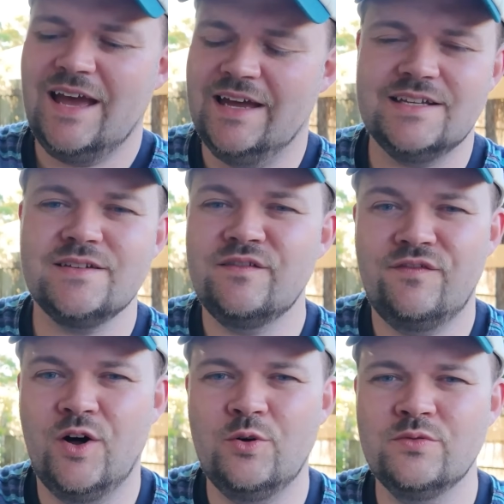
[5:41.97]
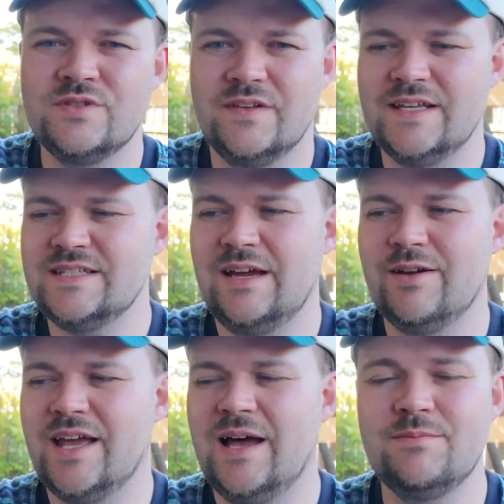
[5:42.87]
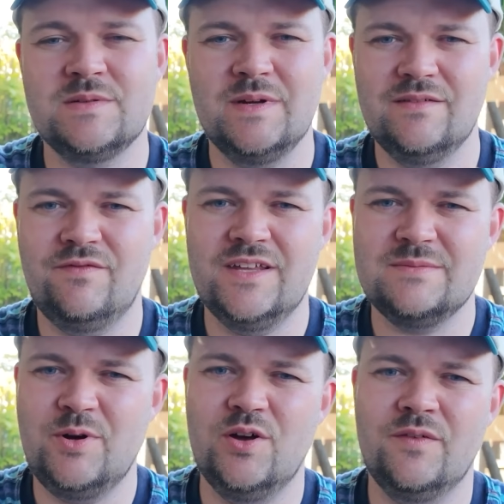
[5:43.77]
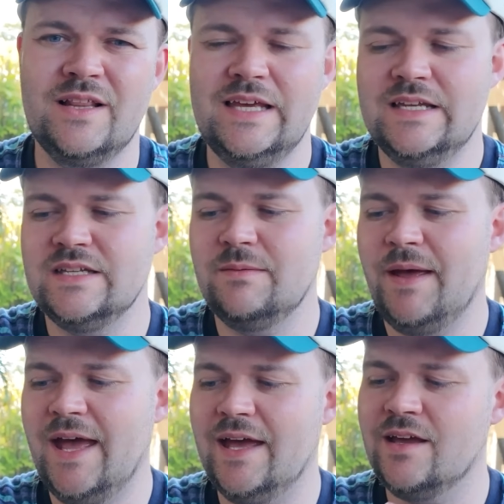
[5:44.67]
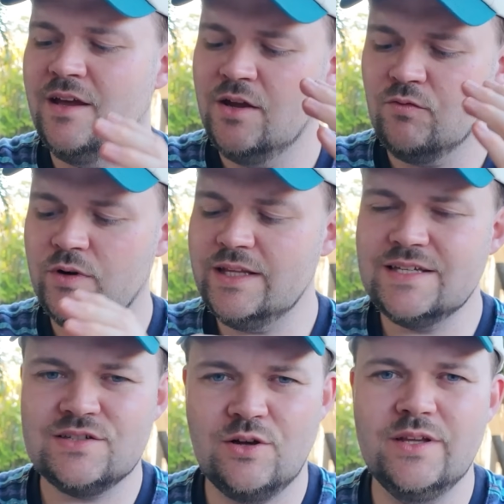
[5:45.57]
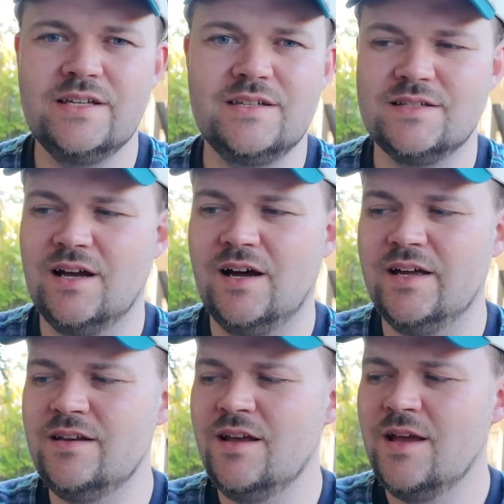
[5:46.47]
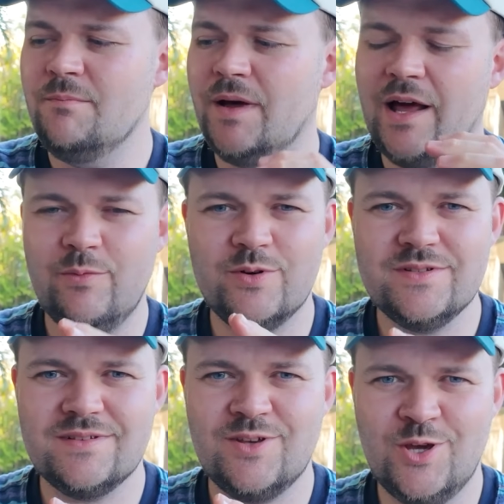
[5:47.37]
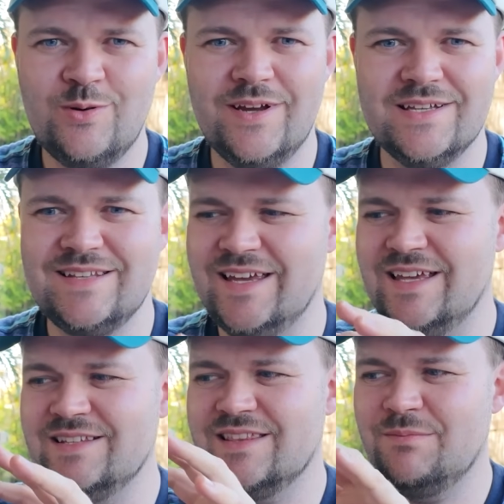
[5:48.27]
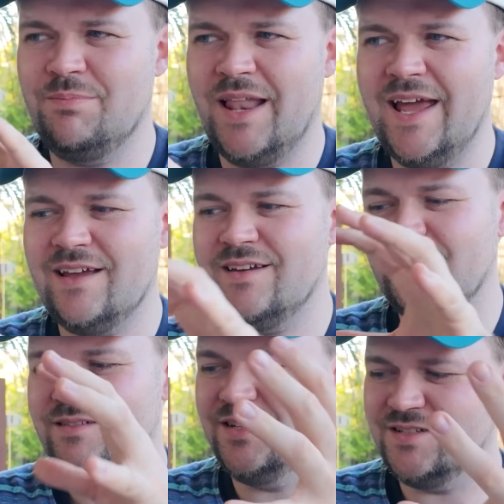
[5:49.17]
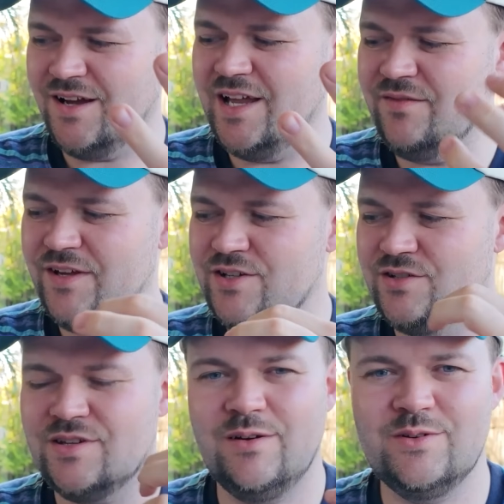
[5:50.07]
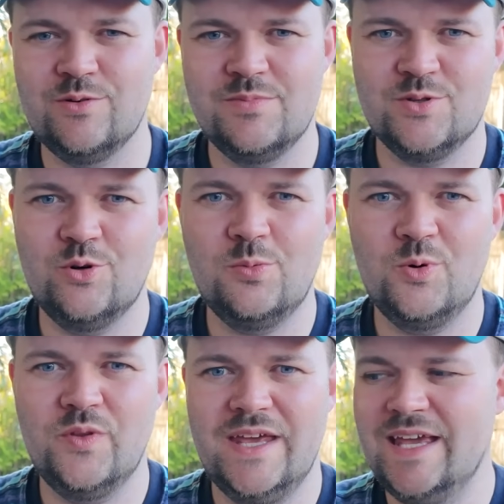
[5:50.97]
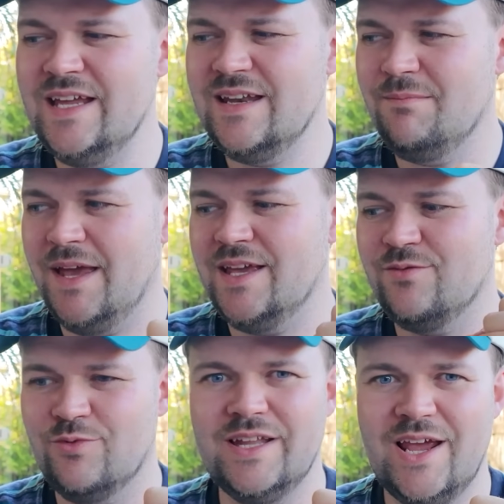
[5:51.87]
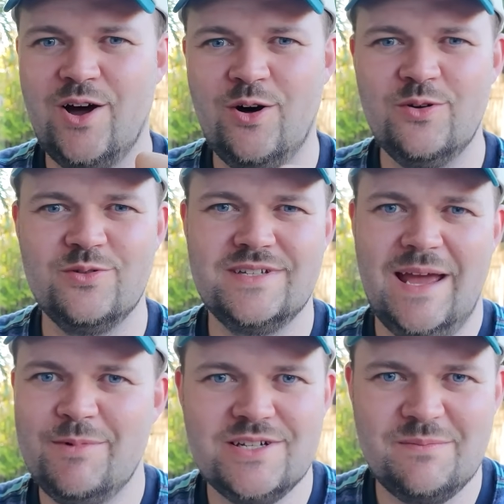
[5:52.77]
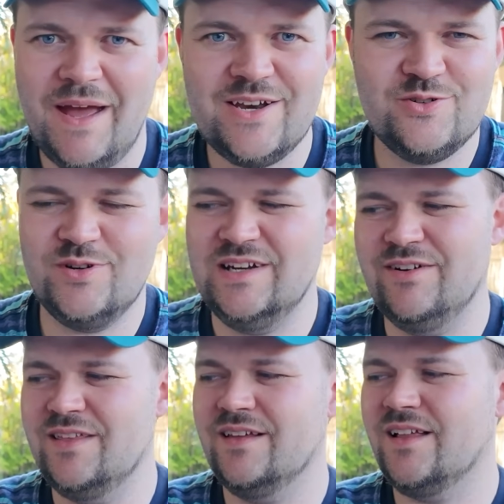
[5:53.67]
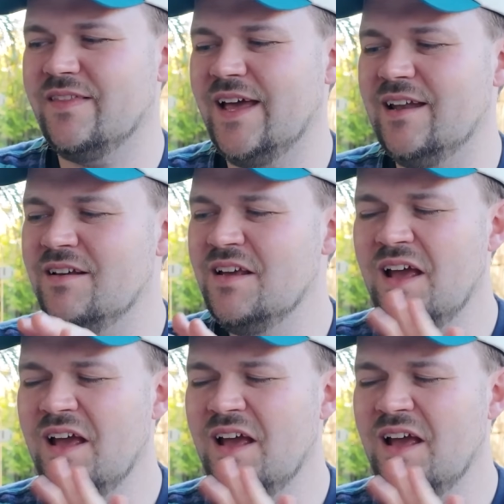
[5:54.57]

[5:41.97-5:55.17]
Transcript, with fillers: Uh, it doesn't fold, so that's how it comes, but it fits perfectly into the bag. Really solid design, but I was curious, like, is the black design of it just going to absorb all the heat and make it really hot, damage the battery or anything like that?